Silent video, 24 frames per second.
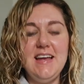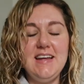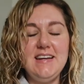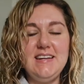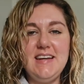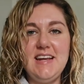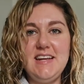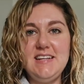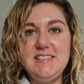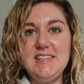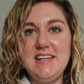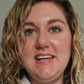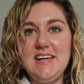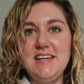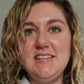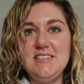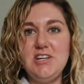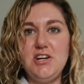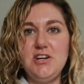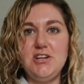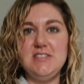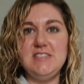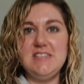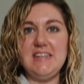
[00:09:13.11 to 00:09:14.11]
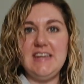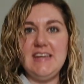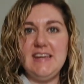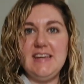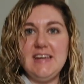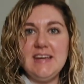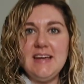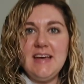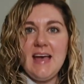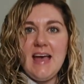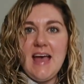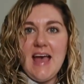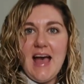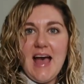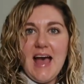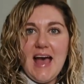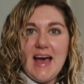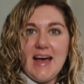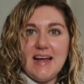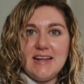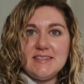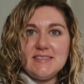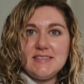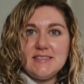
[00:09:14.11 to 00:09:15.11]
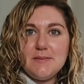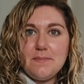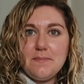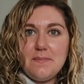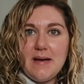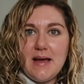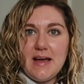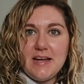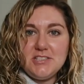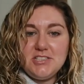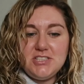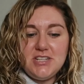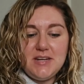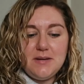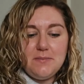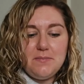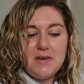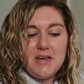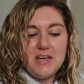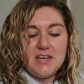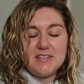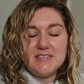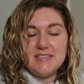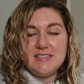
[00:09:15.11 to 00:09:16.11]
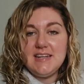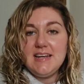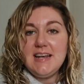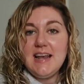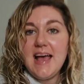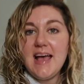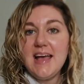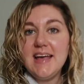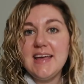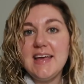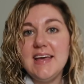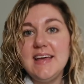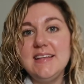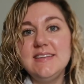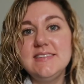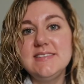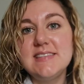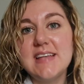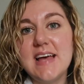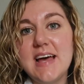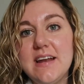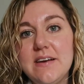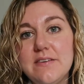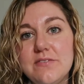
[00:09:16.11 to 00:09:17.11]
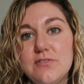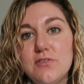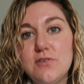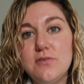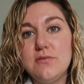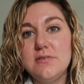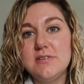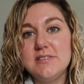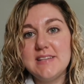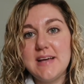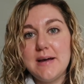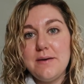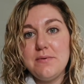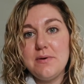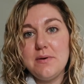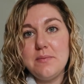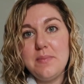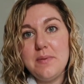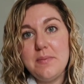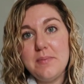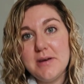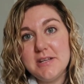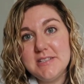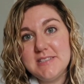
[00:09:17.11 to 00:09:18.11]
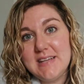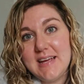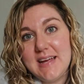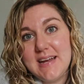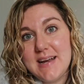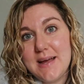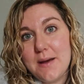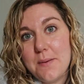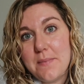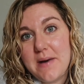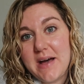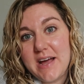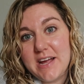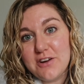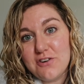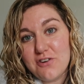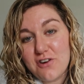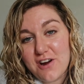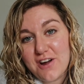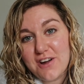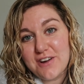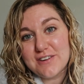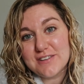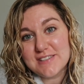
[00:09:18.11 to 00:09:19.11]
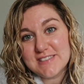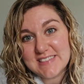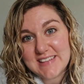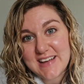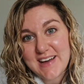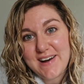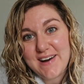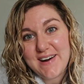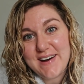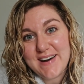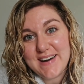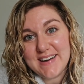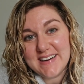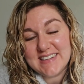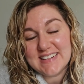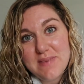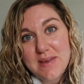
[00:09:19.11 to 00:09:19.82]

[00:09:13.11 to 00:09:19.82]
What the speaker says: knitted hoodie and matching burgundy leggings, and of course I will be putting my Crocs on.